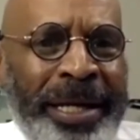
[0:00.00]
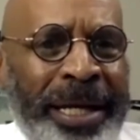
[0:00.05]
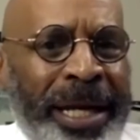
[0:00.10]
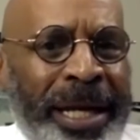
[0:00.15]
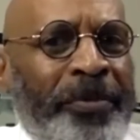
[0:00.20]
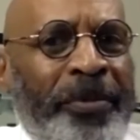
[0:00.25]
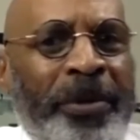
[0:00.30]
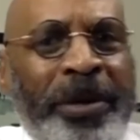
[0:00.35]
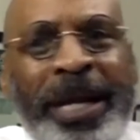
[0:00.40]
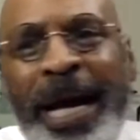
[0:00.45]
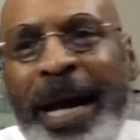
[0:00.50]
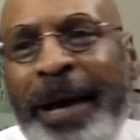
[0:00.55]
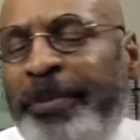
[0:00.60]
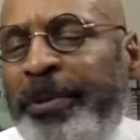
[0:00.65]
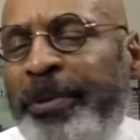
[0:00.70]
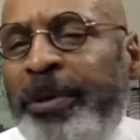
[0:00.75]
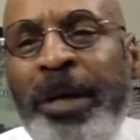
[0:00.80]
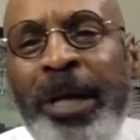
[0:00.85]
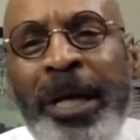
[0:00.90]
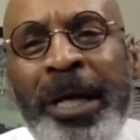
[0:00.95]
what have
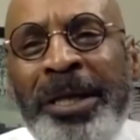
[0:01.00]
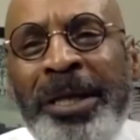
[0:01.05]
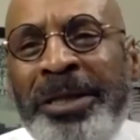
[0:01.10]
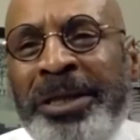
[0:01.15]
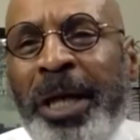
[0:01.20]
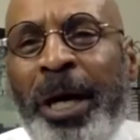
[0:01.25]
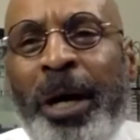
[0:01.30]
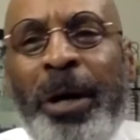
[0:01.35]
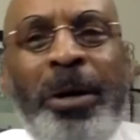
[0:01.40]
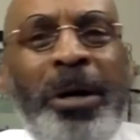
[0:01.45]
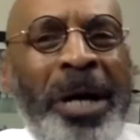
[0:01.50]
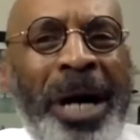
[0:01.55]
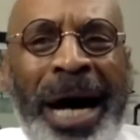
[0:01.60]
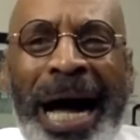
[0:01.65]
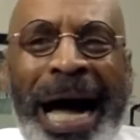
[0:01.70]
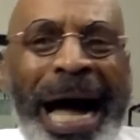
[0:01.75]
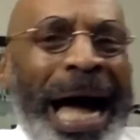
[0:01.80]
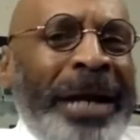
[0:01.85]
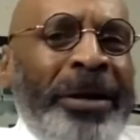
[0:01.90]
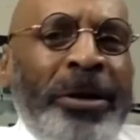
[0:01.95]
you. So
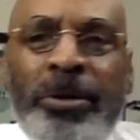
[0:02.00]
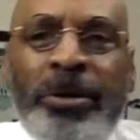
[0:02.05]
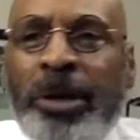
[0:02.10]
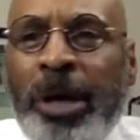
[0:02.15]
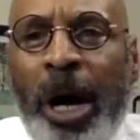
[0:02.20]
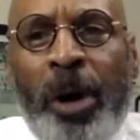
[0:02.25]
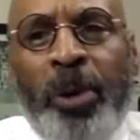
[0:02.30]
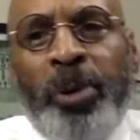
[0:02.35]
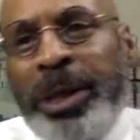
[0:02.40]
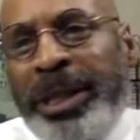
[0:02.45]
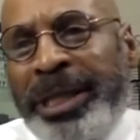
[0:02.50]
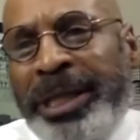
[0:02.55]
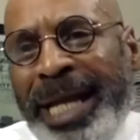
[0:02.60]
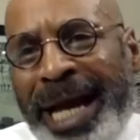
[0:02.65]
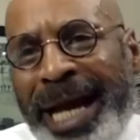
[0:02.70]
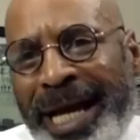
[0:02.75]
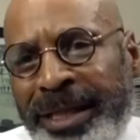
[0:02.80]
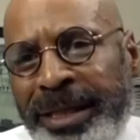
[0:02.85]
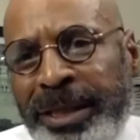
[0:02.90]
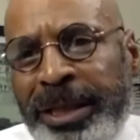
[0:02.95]
I don't go with
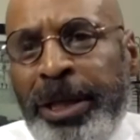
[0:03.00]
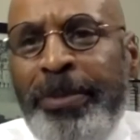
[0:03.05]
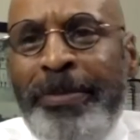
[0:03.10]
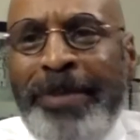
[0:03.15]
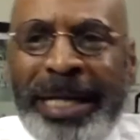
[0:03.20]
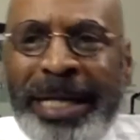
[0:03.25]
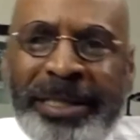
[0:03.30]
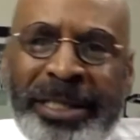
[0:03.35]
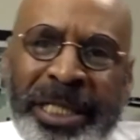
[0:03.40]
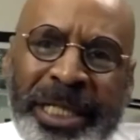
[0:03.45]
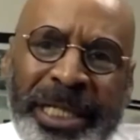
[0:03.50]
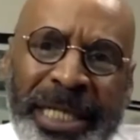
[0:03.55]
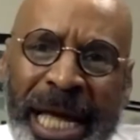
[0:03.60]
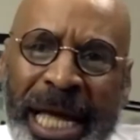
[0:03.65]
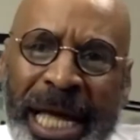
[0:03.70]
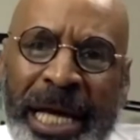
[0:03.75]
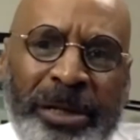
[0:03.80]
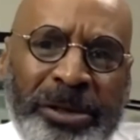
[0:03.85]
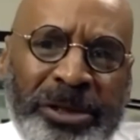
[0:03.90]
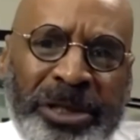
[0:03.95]
that. You mentioned the
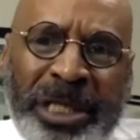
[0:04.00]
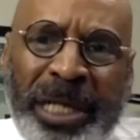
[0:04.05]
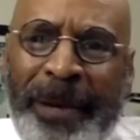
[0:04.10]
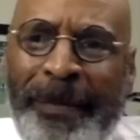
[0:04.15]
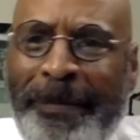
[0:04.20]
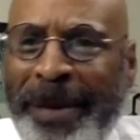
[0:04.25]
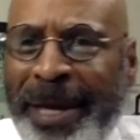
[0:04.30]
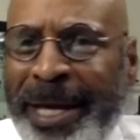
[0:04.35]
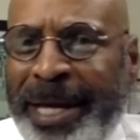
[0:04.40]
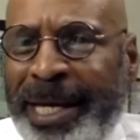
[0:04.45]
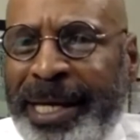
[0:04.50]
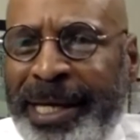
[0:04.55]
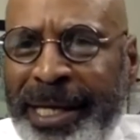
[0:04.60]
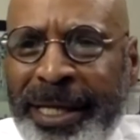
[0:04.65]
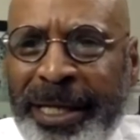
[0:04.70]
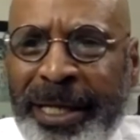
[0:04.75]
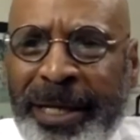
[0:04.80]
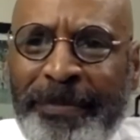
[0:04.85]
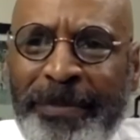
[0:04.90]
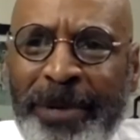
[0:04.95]
LGBT
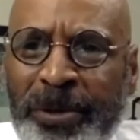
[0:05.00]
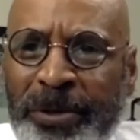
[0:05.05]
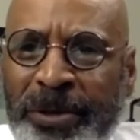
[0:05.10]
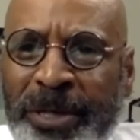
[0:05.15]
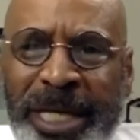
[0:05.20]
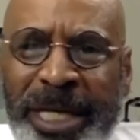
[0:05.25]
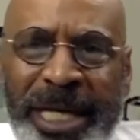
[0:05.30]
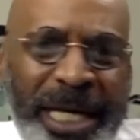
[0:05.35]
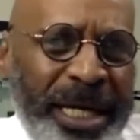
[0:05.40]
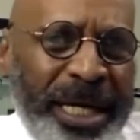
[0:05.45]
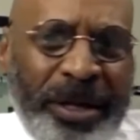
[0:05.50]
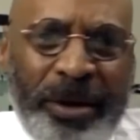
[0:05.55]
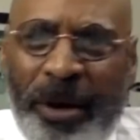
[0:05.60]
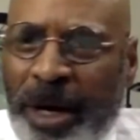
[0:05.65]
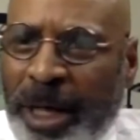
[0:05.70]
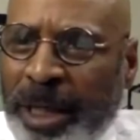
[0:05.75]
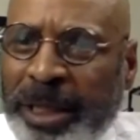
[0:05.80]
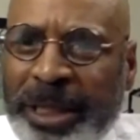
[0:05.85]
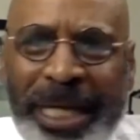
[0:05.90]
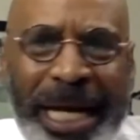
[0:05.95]
community and
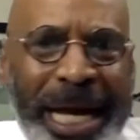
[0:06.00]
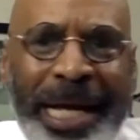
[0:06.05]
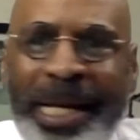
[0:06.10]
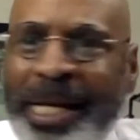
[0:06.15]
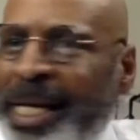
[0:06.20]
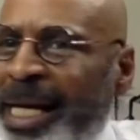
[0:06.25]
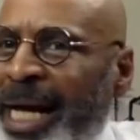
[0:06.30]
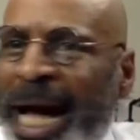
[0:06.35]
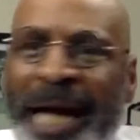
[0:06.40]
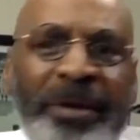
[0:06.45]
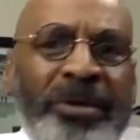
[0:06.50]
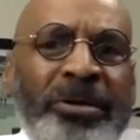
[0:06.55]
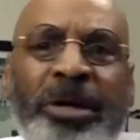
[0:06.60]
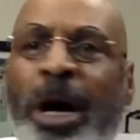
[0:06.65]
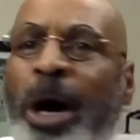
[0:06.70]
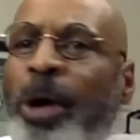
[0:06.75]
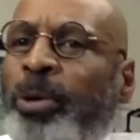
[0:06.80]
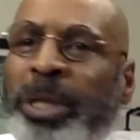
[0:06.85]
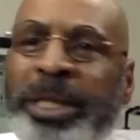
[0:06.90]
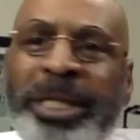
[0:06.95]
all of that. I don't
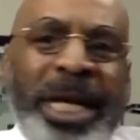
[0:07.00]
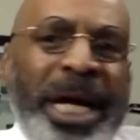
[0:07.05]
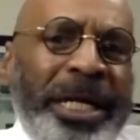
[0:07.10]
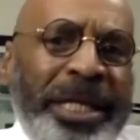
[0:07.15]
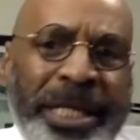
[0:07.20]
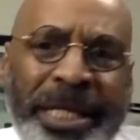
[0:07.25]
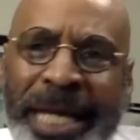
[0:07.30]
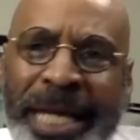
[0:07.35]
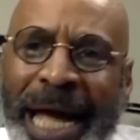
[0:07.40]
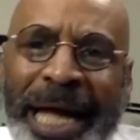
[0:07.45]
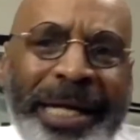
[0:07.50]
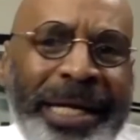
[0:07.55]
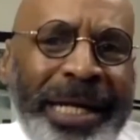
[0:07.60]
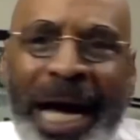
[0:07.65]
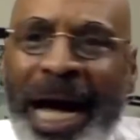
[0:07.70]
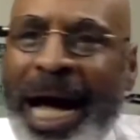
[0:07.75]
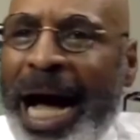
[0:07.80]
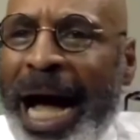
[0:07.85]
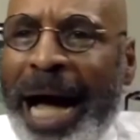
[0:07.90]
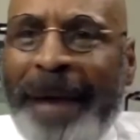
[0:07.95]
go with none of that.
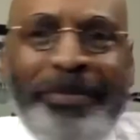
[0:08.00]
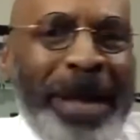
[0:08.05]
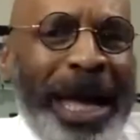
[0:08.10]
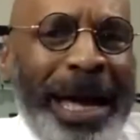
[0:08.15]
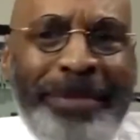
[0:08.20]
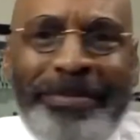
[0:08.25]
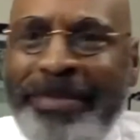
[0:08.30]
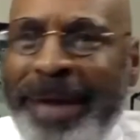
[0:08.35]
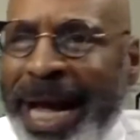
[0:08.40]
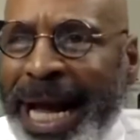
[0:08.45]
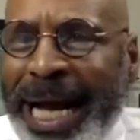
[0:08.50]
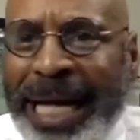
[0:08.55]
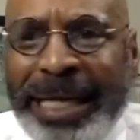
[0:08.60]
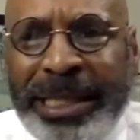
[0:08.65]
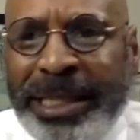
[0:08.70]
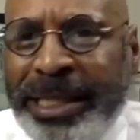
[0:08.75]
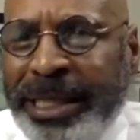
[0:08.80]
I'm not mad at